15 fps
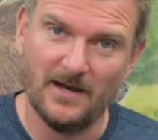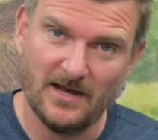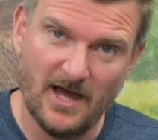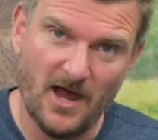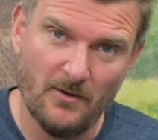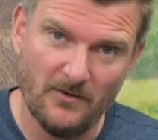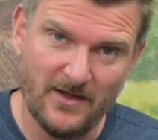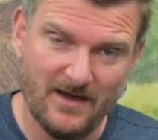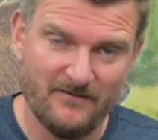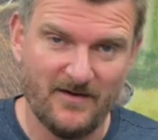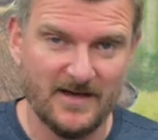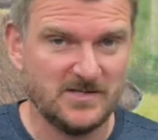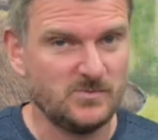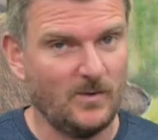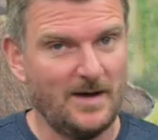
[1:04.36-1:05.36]
below on the
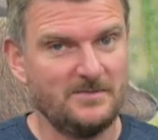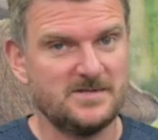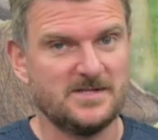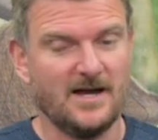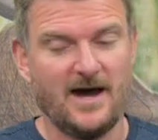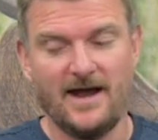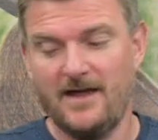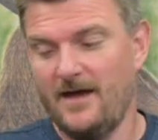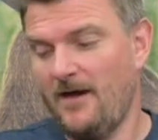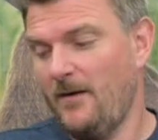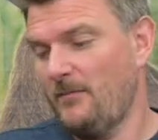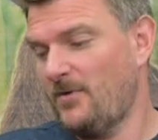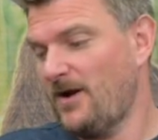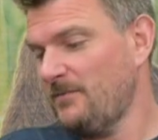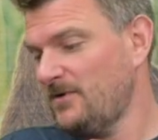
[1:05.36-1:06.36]
FX website,
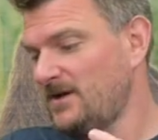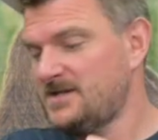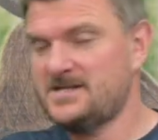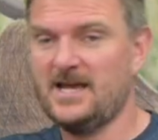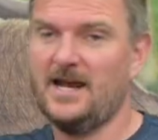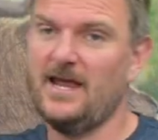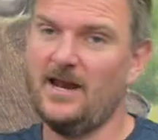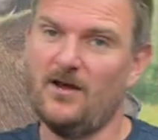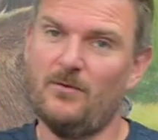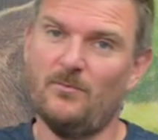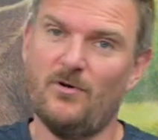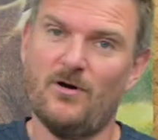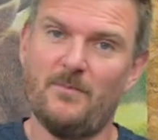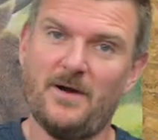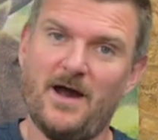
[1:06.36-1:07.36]
but I'm going to tell you a lot
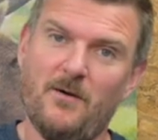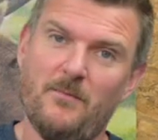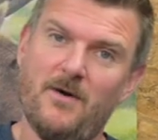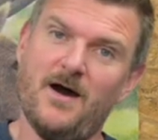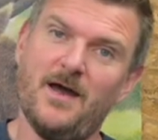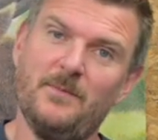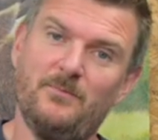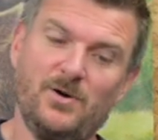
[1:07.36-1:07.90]
more about my